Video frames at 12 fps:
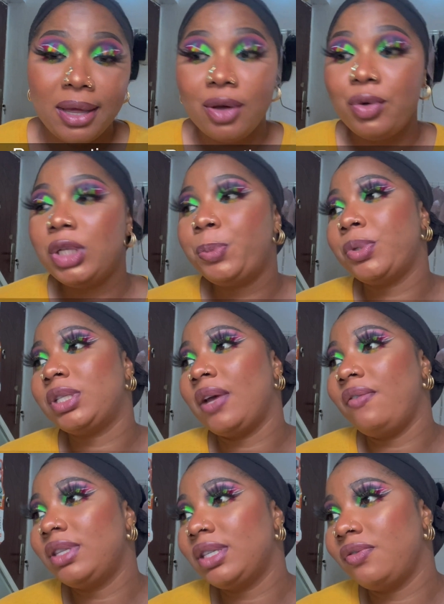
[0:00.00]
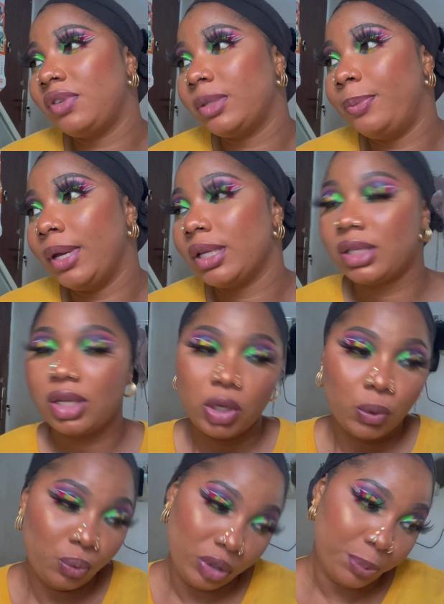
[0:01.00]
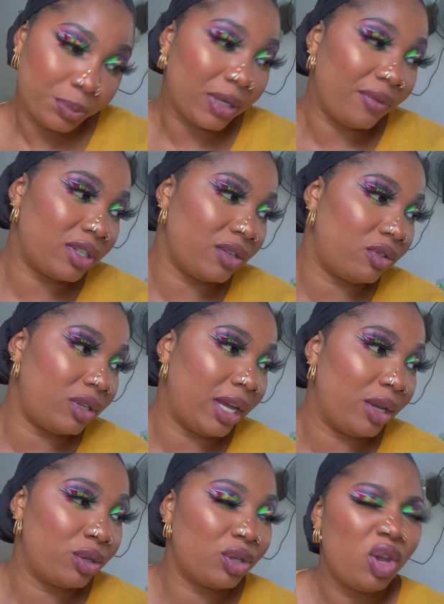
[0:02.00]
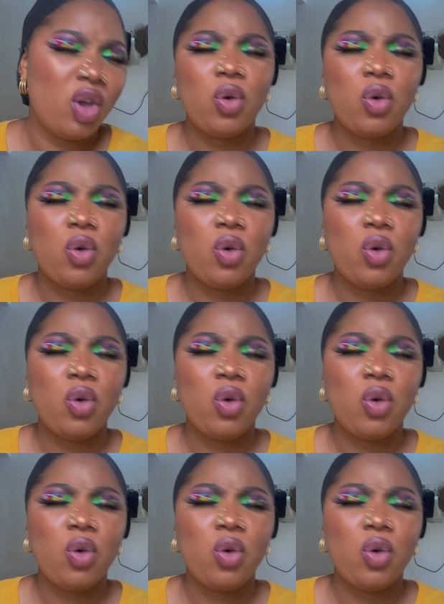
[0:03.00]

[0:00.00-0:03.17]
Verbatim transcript: which preservative is best which preservative should i use